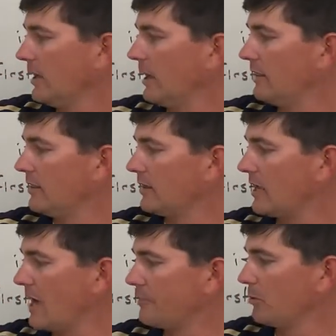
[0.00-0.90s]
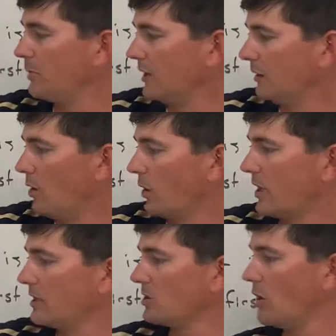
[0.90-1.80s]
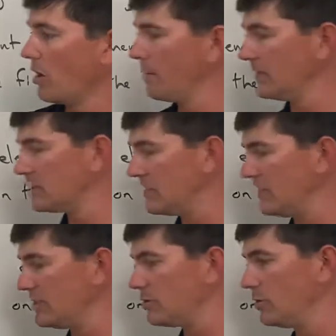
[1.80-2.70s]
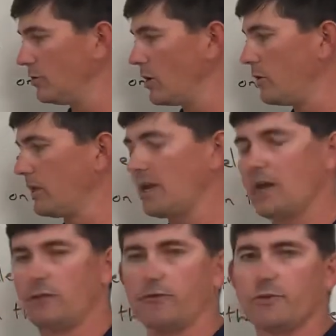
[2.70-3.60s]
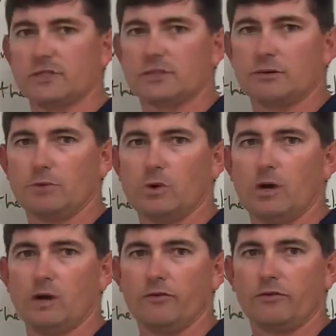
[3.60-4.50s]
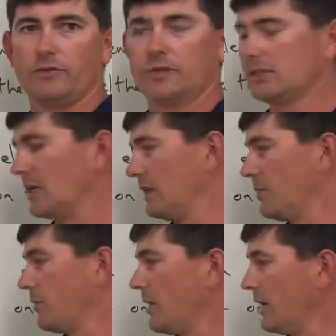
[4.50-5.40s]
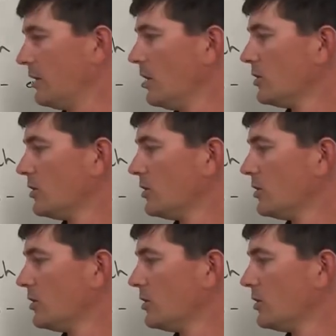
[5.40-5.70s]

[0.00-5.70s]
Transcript: And the capital B lowercase r means these two go together for the symbol of this element, right?